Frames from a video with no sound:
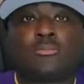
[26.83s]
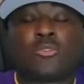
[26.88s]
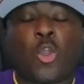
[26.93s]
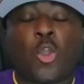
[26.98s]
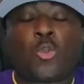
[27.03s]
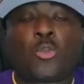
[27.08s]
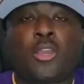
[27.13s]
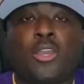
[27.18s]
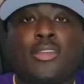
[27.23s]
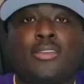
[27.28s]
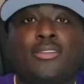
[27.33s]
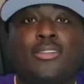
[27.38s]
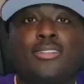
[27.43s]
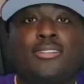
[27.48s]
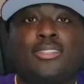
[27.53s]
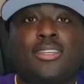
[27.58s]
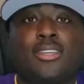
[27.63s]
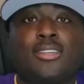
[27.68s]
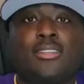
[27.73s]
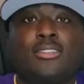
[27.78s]
Okay,
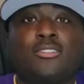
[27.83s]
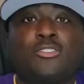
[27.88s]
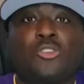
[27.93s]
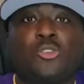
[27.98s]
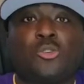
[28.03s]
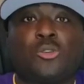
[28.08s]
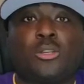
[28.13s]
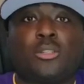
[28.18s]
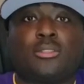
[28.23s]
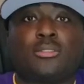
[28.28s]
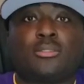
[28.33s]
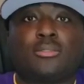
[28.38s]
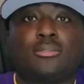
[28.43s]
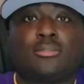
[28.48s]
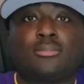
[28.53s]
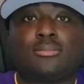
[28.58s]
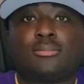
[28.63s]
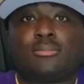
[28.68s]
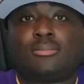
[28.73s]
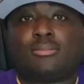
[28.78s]
let's get into it.
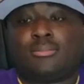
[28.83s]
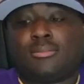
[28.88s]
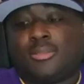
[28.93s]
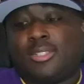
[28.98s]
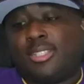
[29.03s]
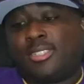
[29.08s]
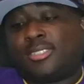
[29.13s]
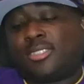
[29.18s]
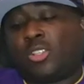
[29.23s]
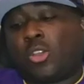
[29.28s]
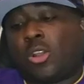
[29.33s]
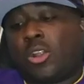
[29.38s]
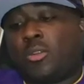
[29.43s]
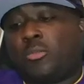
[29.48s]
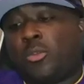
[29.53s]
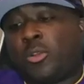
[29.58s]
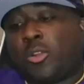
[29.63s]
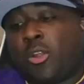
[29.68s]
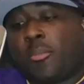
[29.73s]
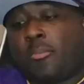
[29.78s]
Let's start
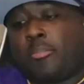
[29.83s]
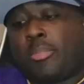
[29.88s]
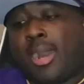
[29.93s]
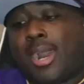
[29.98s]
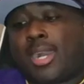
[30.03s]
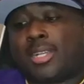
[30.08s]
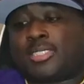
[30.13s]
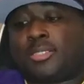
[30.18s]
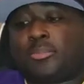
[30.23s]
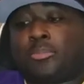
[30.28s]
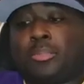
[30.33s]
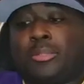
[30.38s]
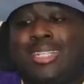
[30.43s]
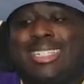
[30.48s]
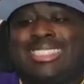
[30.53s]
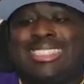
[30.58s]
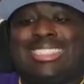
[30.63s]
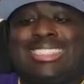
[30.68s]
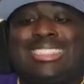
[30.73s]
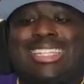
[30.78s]
off with our box
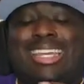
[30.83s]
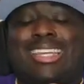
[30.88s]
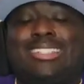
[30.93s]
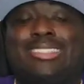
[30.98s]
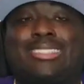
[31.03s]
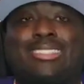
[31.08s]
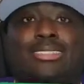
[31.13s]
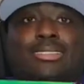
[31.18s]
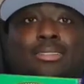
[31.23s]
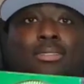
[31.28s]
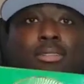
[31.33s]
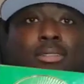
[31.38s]
presentation.